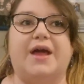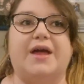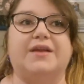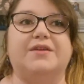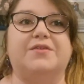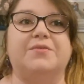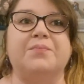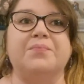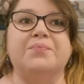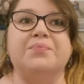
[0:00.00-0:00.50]

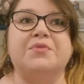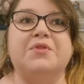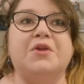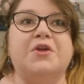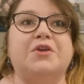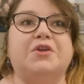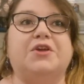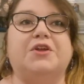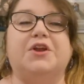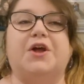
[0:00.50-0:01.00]
and
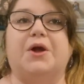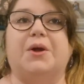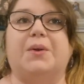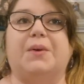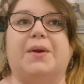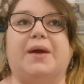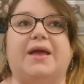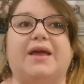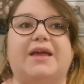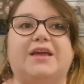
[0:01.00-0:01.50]
you
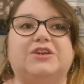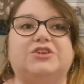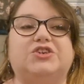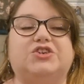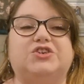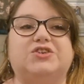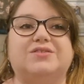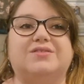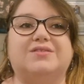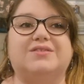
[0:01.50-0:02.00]
know, it's
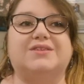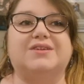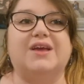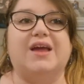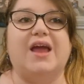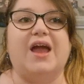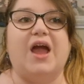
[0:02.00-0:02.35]
just